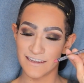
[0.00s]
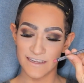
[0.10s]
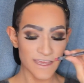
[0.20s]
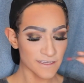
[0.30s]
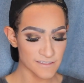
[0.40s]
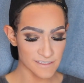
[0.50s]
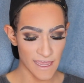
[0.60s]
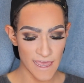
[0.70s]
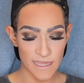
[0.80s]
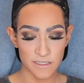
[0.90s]
NYX
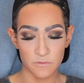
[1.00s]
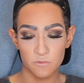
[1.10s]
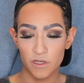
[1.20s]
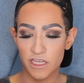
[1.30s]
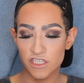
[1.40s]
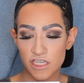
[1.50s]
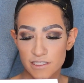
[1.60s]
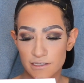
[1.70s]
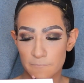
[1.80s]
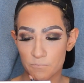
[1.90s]
and really
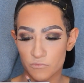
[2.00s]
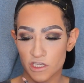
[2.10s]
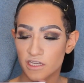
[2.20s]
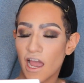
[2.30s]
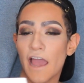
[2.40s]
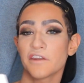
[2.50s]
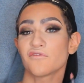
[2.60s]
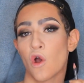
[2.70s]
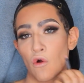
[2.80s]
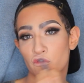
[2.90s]
just kind of
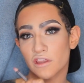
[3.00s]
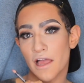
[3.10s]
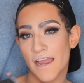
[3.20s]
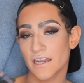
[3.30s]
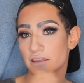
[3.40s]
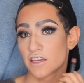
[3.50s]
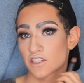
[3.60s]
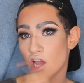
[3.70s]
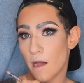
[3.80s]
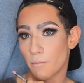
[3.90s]
overline the
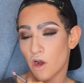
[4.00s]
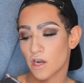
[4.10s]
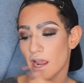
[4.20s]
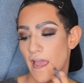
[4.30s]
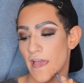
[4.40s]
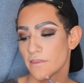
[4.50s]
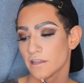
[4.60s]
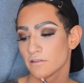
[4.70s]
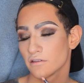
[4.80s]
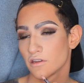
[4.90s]
top part and
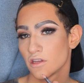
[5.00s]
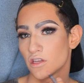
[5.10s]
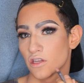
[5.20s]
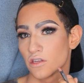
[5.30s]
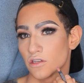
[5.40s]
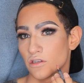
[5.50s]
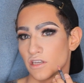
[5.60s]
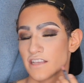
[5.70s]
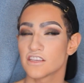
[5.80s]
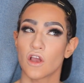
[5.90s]
then,
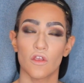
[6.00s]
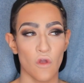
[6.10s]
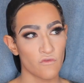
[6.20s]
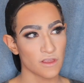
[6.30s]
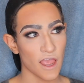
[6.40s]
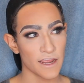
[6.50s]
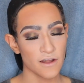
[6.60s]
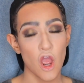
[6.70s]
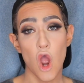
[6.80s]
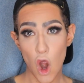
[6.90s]
is it called
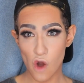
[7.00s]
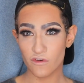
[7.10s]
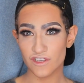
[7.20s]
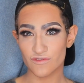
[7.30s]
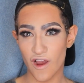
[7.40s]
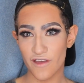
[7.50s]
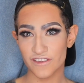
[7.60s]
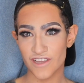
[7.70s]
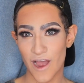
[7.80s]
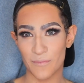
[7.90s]
overline? Overdraw
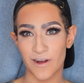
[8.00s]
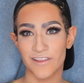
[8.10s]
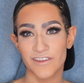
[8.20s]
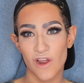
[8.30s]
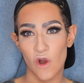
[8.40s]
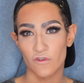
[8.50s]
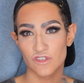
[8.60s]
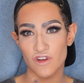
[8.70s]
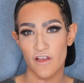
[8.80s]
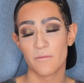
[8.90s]
the top part, then
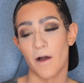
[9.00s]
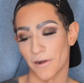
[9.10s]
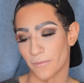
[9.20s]
overdraw the bottom